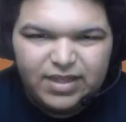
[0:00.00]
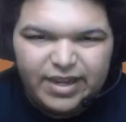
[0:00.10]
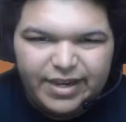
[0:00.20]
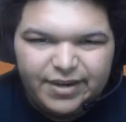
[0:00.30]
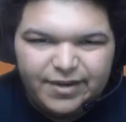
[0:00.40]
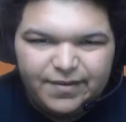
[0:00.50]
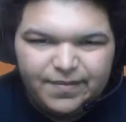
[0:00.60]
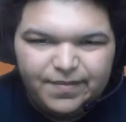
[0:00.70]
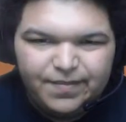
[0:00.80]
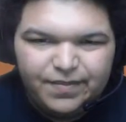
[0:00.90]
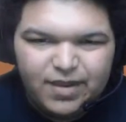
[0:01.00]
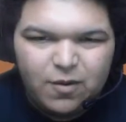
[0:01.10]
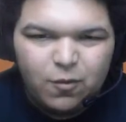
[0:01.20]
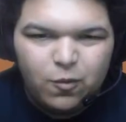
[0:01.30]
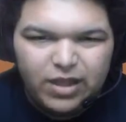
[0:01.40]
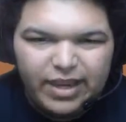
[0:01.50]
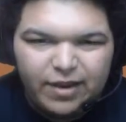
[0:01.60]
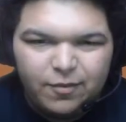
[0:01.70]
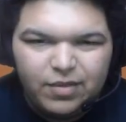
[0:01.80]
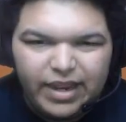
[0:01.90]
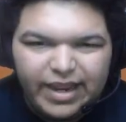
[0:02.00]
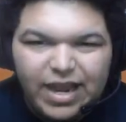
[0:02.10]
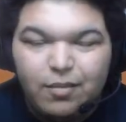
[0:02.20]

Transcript: Like, not like, like